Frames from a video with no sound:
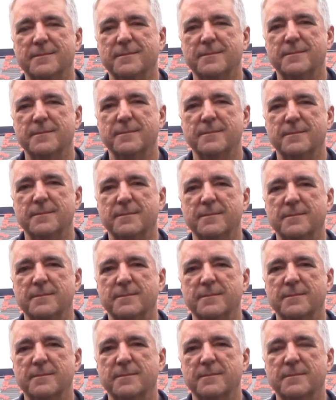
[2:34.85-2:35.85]

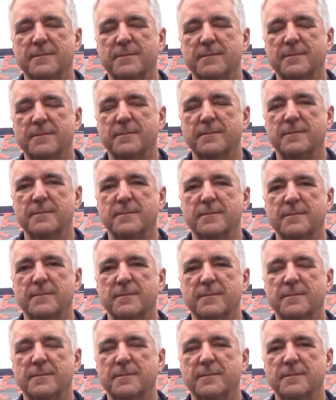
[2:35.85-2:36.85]

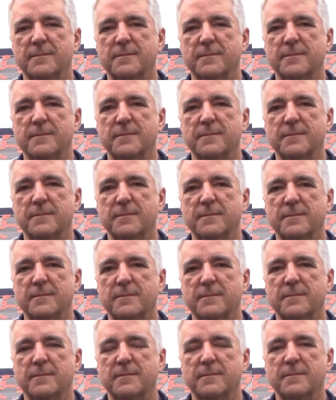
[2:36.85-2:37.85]

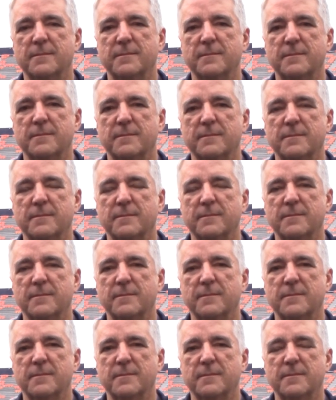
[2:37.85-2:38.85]

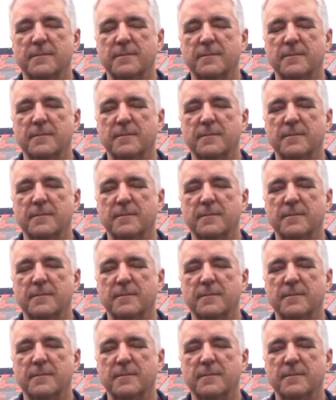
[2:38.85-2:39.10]
(silent)